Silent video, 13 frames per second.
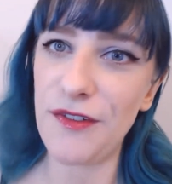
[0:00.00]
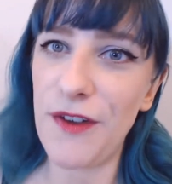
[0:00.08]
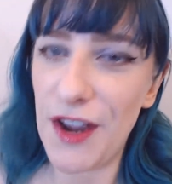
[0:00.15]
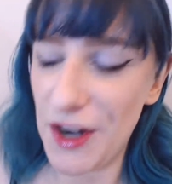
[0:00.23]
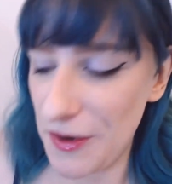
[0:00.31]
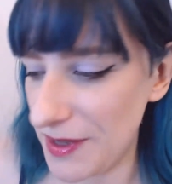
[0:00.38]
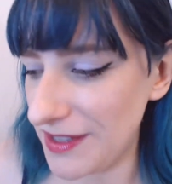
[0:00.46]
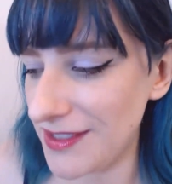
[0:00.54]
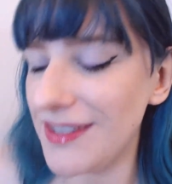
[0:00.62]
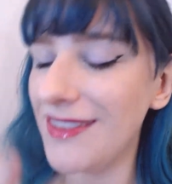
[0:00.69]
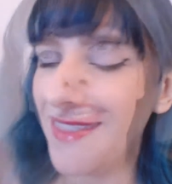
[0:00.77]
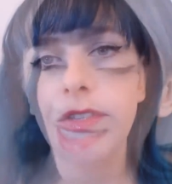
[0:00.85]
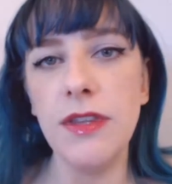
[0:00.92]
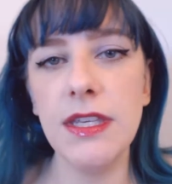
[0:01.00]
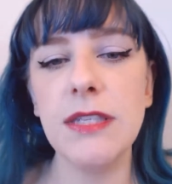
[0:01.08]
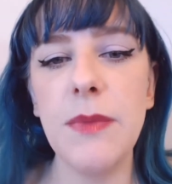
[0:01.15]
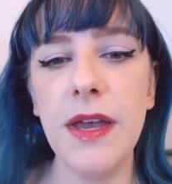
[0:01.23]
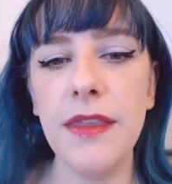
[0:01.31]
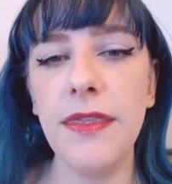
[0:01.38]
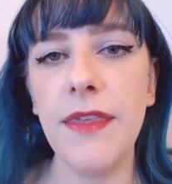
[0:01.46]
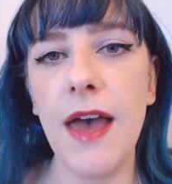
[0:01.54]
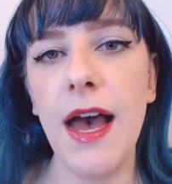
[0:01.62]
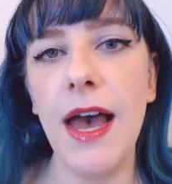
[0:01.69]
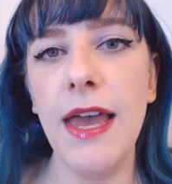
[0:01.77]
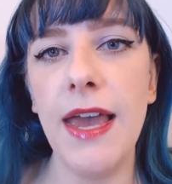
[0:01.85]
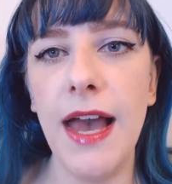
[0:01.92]
environment. So this month
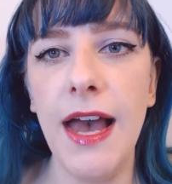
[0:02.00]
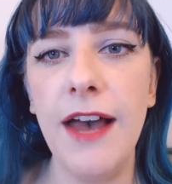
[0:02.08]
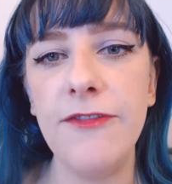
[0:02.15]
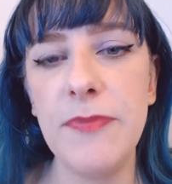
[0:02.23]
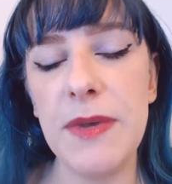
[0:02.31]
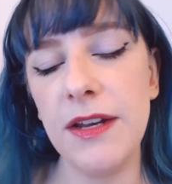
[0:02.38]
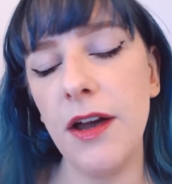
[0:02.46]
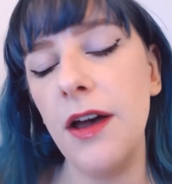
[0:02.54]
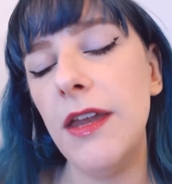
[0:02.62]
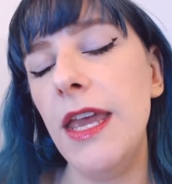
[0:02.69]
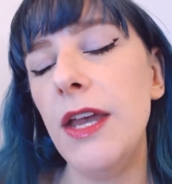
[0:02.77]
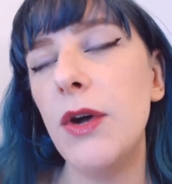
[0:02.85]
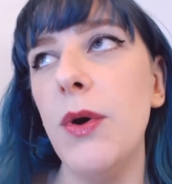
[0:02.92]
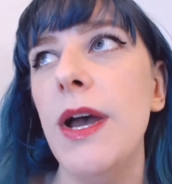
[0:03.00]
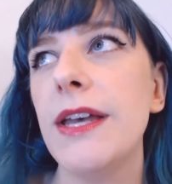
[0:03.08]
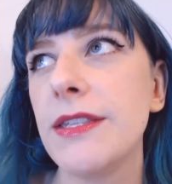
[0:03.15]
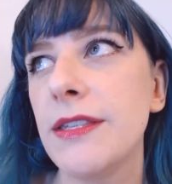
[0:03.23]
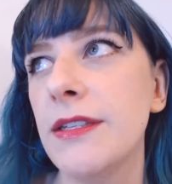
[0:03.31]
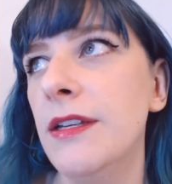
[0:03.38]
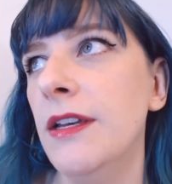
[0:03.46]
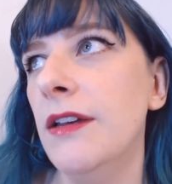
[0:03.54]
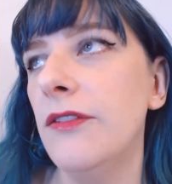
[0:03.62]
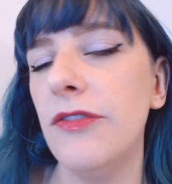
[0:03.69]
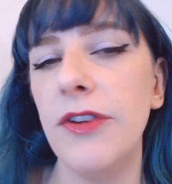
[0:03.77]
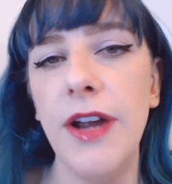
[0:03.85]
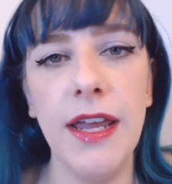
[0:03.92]
I have been on a quest
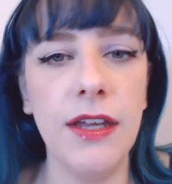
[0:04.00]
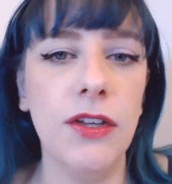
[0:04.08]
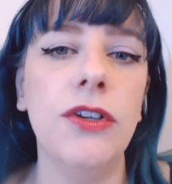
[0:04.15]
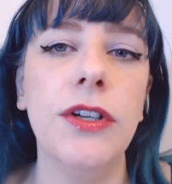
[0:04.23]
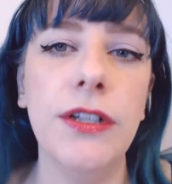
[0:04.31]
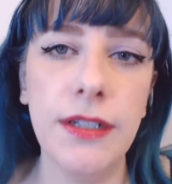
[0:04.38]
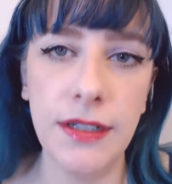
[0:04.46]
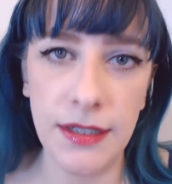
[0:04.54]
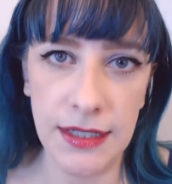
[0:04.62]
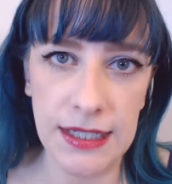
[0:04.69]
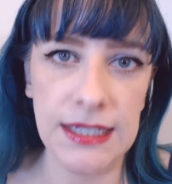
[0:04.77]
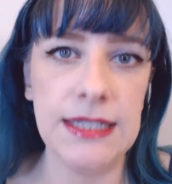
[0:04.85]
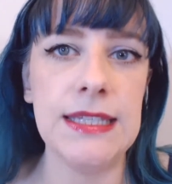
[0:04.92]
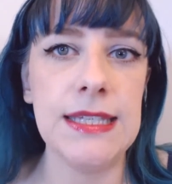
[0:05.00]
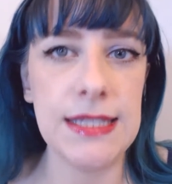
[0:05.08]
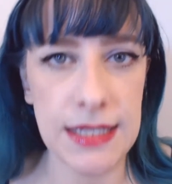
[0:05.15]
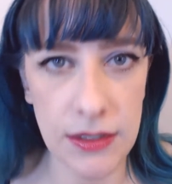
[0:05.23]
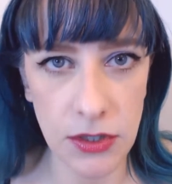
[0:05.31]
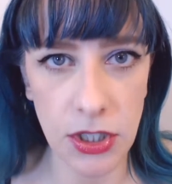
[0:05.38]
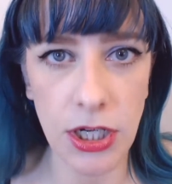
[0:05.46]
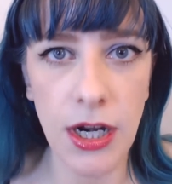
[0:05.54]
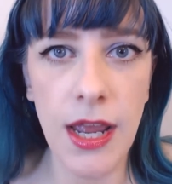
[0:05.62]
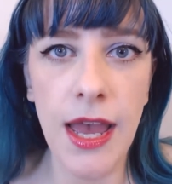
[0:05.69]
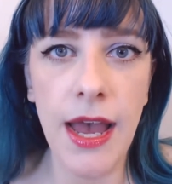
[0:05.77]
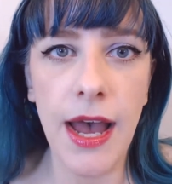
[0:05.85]
for a good concealer.